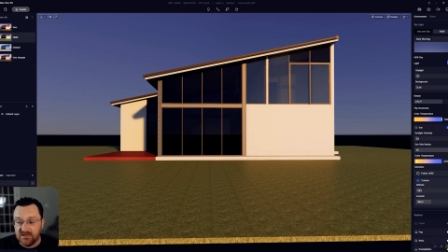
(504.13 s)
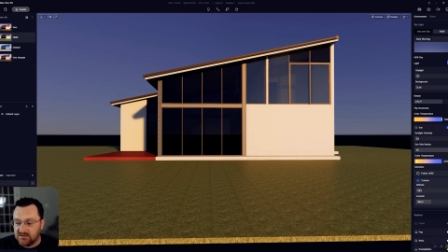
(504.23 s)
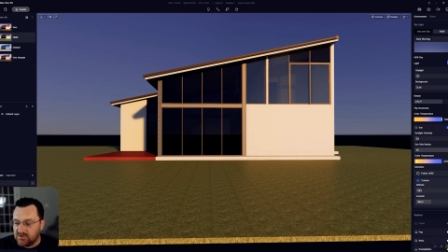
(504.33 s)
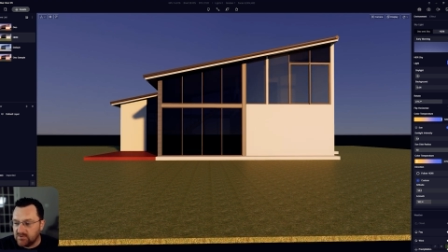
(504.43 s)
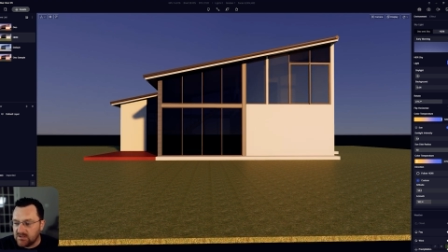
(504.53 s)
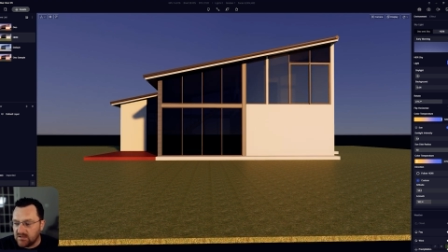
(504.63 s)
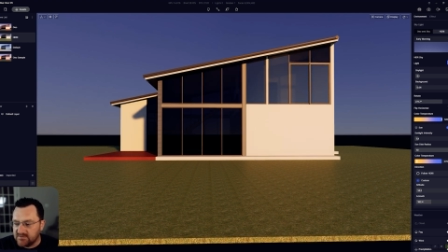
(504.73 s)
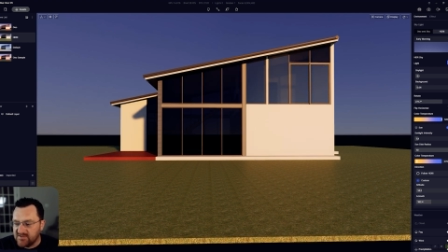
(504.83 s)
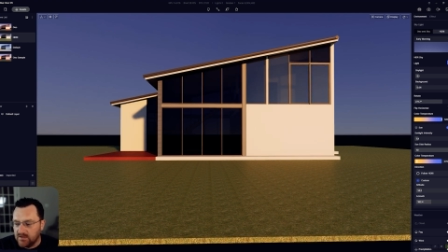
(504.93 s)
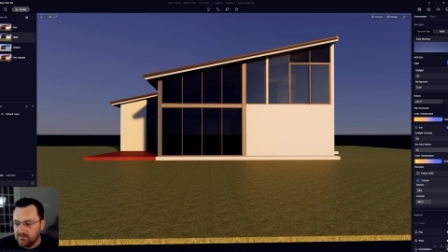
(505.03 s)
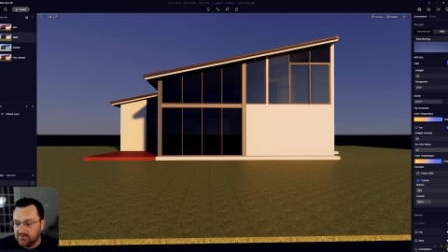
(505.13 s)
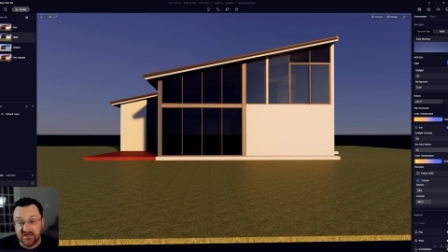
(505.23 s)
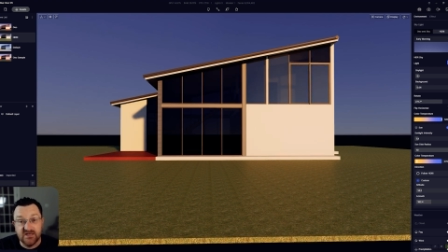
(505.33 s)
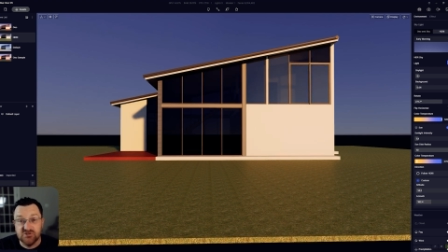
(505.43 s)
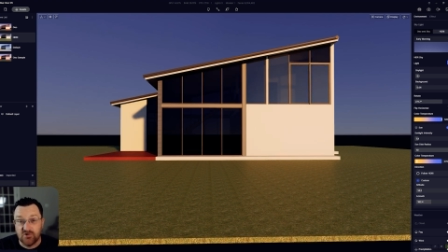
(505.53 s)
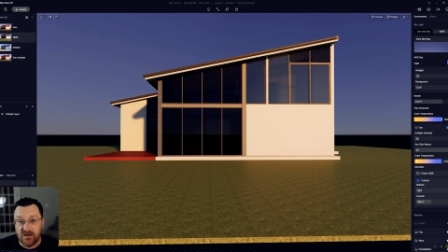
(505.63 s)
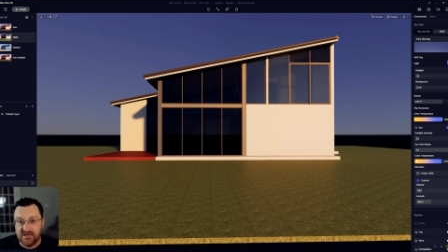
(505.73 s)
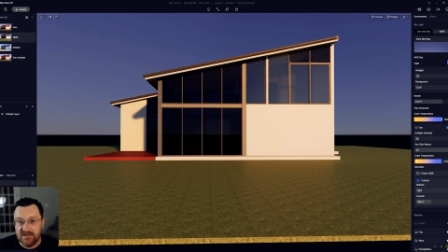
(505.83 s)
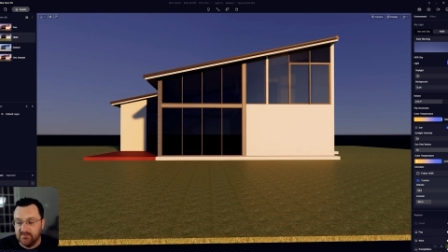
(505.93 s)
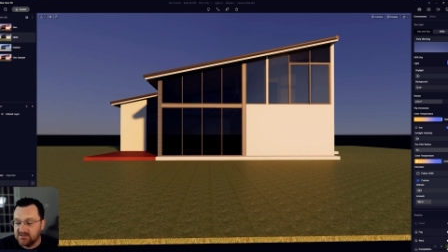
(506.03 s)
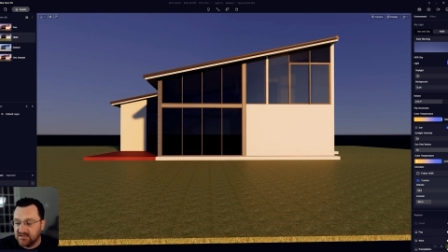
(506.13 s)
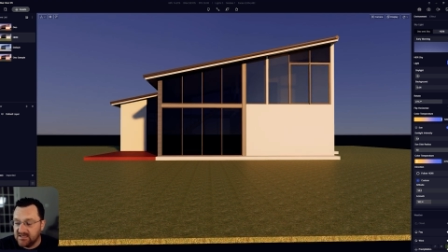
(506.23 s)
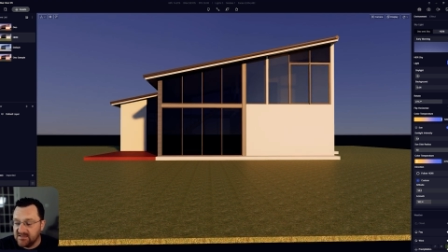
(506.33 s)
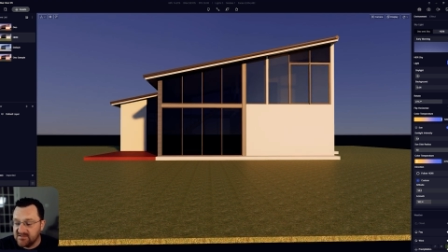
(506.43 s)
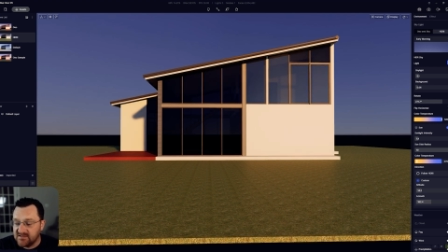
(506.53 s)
turning on the sun with the HDRI enabled is